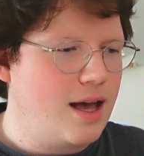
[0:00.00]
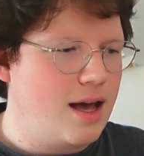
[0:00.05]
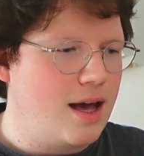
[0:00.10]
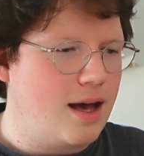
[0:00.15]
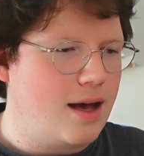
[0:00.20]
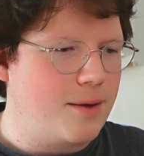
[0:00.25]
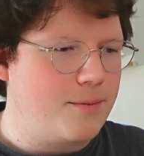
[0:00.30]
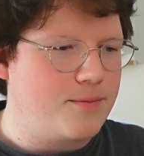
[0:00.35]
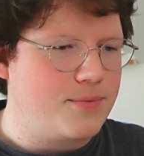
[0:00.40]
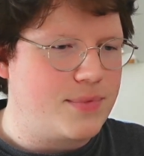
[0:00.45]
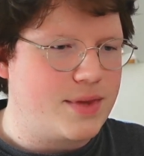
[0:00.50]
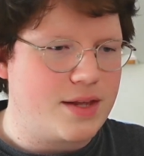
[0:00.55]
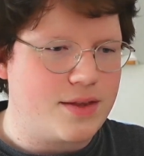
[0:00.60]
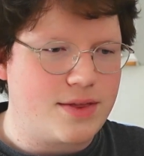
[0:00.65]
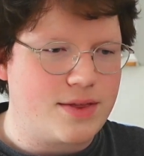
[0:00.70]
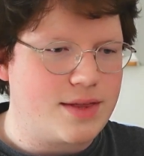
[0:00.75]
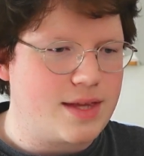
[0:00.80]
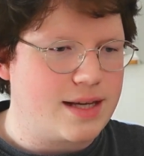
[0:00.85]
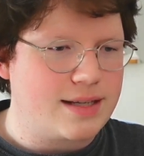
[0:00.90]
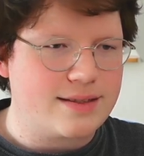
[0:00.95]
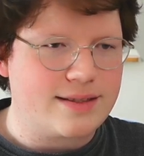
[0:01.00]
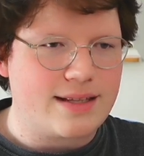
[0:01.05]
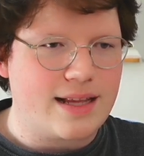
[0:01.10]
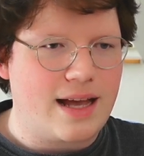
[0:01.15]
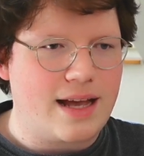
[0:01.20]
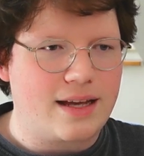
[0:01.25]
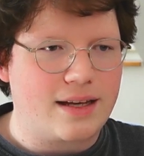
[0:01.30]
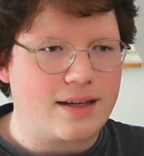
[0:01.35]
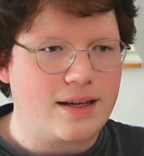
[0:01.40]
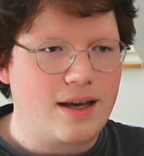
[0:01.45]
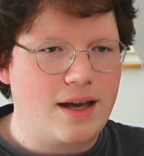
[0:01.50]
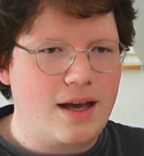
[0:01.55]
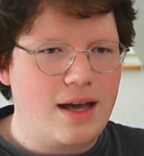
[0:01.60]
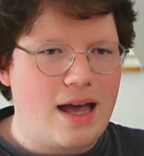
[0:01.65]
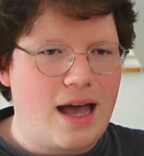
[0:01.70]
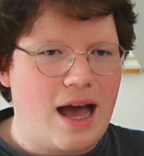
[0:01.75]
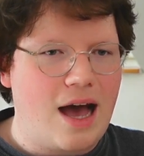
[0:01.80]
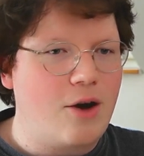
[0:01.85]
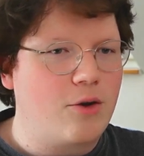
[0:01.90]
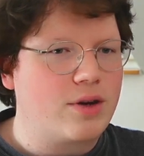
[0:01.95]
Um, things like
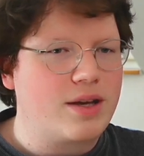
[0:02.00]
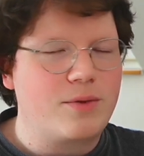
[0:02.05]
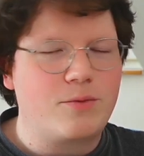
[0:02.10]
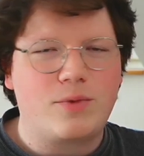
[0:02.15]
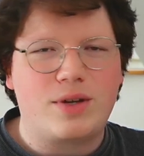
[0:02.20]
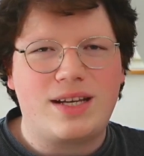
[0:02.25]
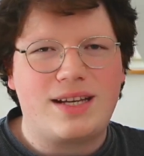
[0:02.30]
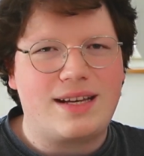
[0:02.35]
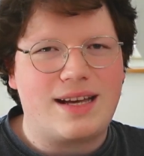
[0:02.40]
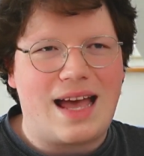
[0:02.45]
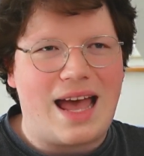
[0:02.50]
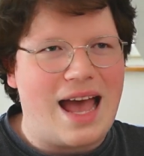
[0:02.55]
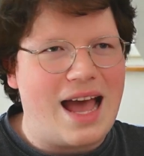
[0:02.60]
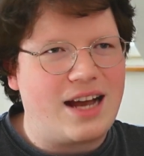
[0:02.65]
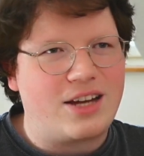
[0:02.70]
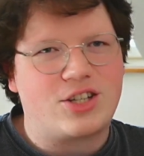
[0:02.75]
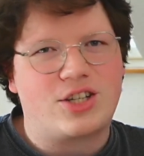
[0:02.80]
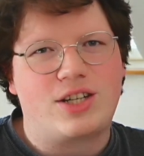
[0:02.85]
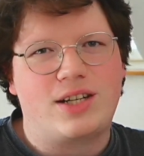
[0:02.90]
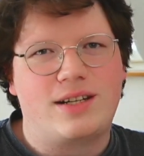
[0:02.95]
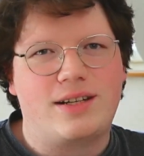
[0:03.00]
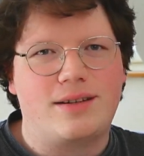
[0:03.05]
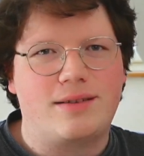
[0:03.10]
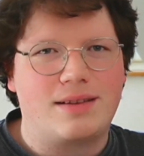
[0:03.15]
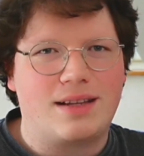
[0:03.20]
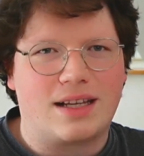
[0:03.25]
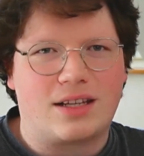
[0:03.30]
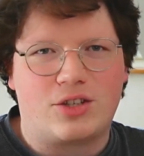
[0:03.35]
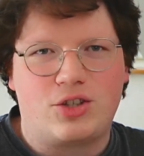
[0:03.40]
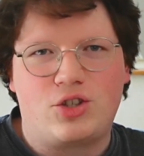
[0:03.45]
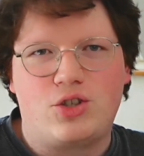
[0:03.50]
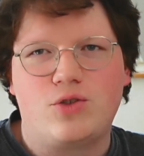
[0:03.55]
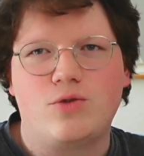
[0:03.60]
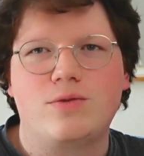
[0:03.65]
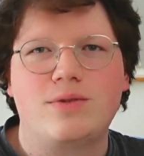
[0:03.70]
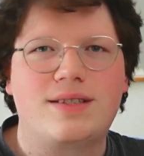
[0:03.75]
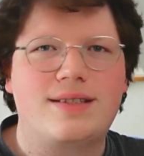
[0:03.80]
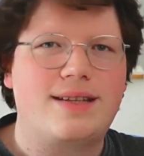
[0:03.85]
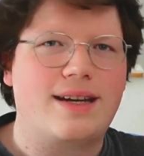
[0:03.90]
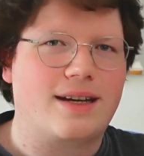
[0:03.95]
how can we actually like
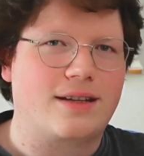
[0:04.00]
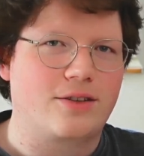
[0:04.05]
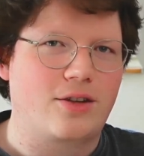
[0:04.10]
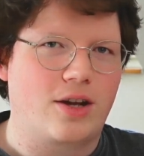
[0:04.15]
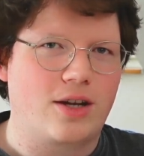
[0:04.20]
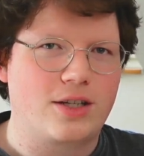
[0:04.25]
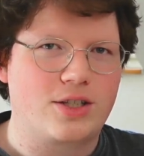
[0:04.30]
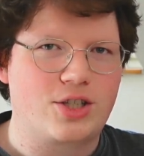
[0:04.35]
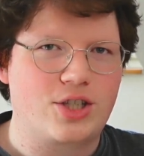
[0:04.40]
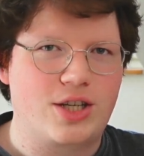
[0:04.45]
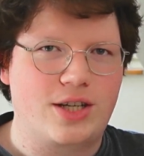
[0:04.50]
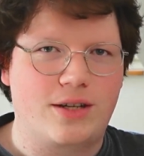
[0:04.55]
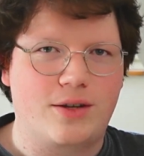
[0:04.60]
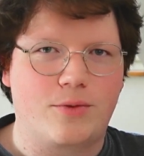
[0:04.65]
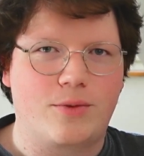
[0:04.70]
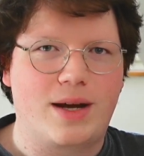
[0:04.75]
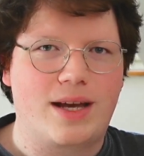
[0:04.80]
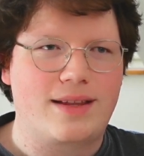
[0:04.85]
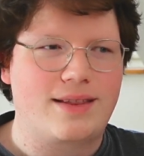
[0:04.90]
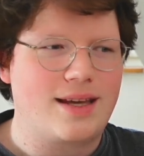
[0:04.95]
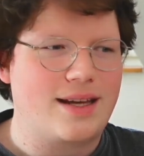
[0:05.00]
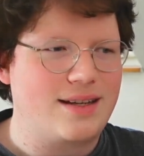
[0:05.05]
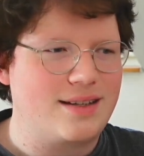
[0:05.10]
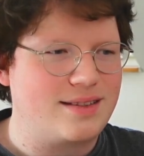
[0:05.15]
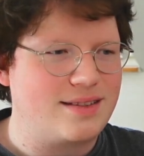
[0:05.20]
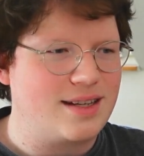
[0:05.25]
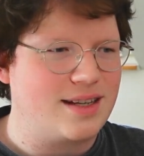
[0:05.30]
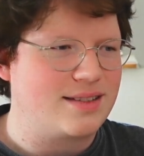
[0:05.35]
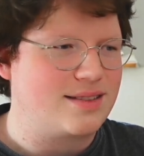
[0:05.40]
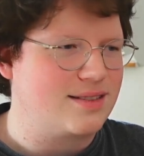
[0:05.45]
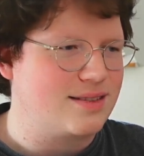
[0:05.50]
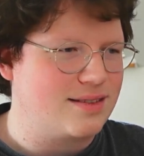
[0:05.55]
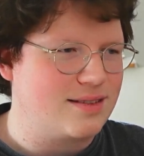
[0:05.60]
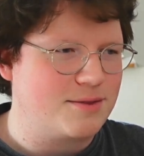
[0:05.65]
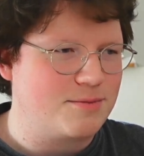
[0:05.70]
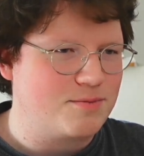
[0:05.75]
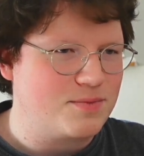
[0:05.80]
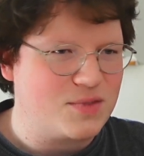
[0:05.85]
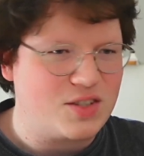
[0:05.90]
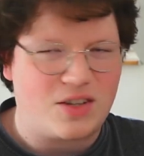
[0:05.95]
use technology in a way that it
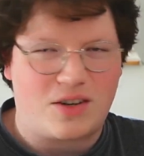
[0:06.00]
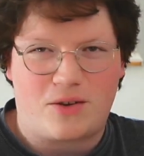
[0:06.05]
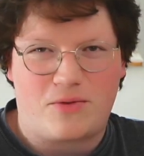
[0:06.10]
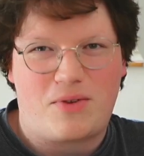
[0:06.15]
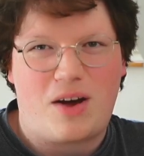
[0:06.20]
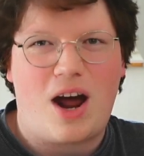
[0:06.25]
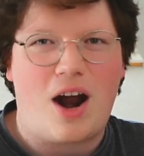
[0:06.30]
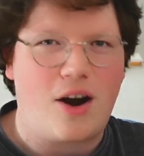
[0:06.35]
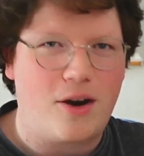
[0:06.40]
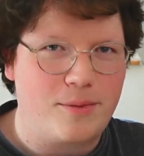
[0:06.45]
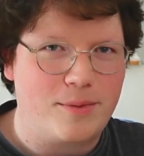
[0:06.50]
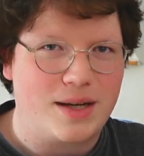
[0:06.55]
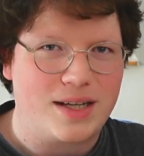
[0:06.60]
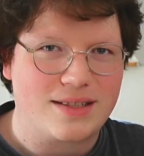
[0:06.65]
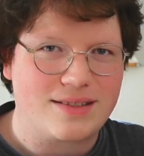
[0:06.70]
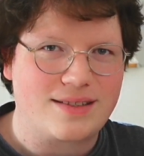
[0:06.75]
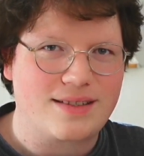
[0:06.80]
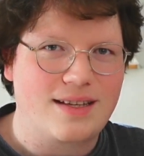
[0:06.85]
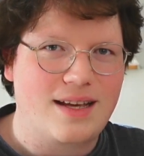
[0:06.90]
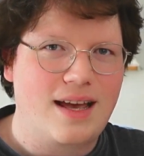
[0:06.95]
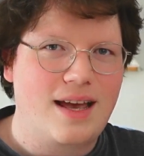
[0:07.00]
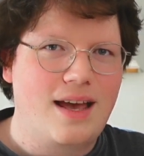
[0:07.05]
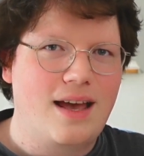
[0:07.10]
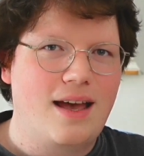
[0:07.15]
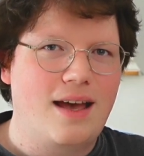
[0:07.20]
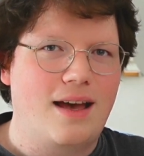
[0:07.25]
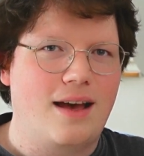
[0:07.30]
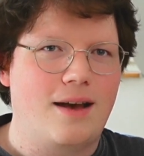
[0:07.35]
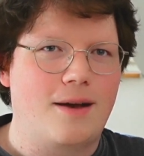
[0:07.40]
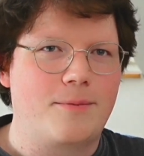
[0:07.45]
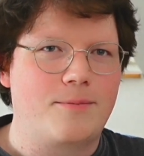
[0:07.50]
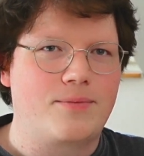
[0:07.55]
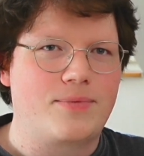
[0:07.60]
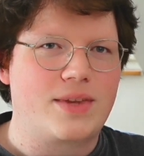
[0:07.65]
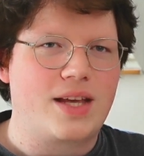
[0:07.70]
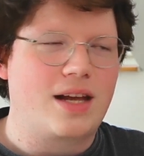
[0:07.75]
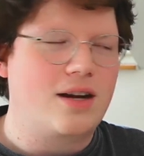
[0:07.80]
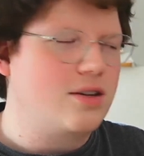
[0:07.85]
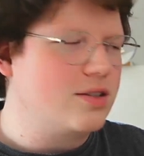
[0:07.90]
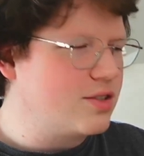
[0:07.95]
doesn't sort of harm us,
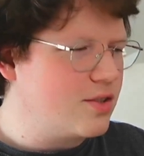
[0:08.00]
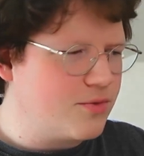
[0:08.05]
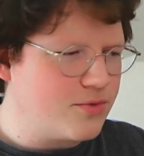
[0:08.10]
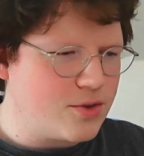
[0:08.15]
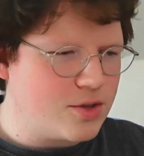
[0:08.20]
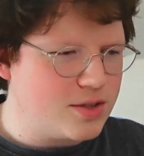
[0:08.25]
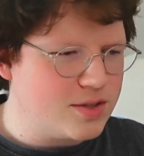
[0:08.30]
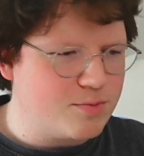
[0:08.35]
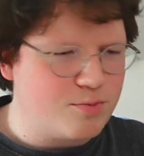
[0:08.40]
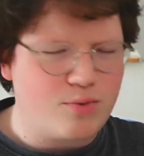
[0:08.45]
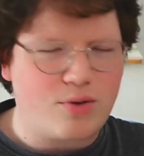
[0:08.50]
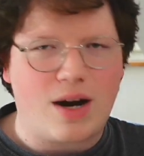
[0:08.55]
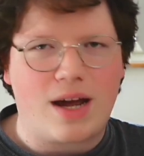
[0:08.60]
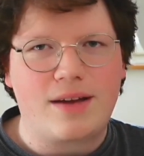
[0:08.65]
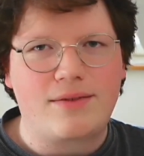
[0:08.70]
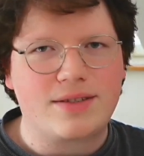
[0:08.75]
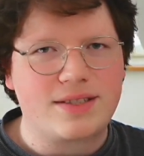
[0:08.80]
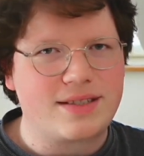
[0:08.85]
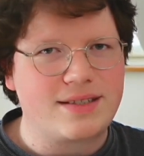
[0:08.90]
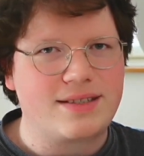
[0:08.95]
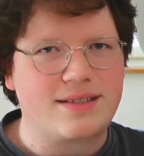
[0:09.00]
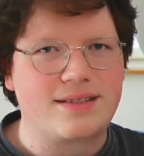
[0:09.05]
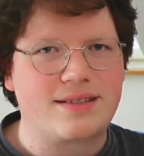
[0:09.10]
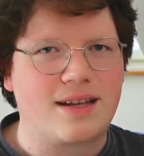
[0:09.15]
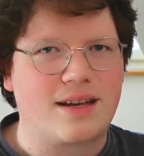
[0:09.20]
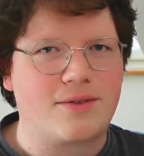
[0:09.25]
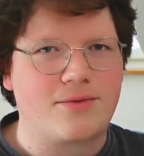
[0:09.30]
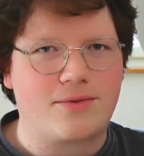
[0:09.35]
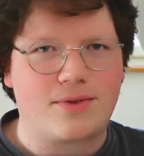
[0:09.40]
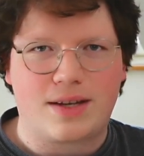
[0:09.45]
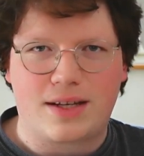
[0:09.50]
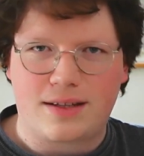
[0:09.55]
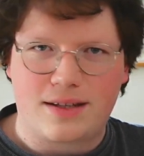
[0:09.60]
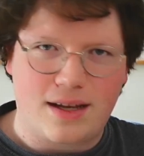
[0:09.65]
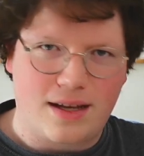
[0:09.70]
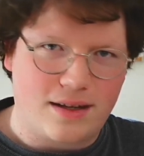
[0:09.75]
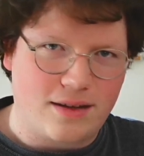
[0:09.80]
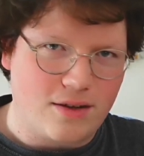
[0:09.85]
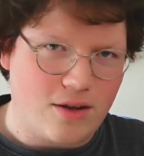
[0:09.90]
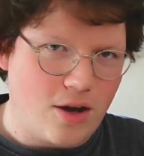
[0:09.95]
um, and also of course privacy stuff and
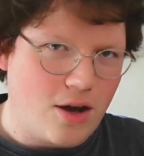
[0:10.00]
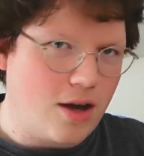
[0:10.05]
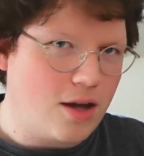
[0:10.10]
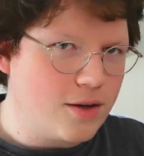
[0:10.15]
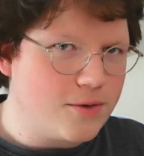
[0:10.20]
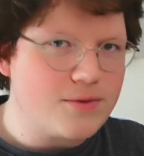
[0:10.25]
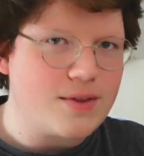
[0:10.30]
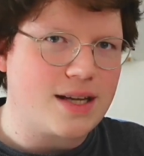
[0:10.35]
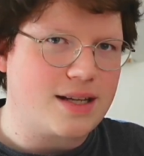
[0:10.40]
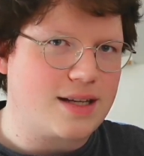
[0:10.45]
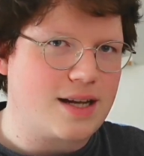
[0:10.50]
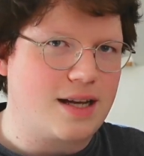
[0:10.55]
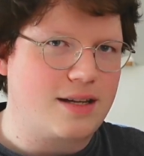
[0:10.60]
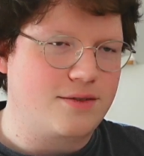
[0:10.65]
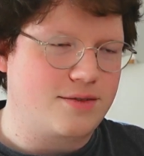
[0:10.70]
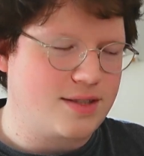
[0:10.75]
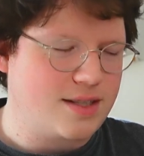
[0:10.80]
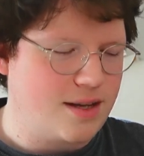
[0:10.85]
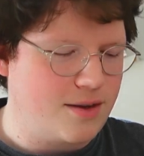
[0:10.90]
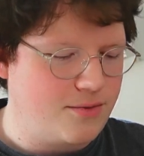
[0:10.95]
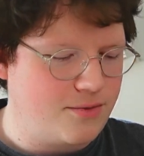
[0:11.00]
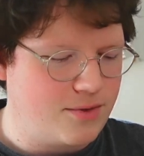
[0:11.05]
and all of that kind of stuff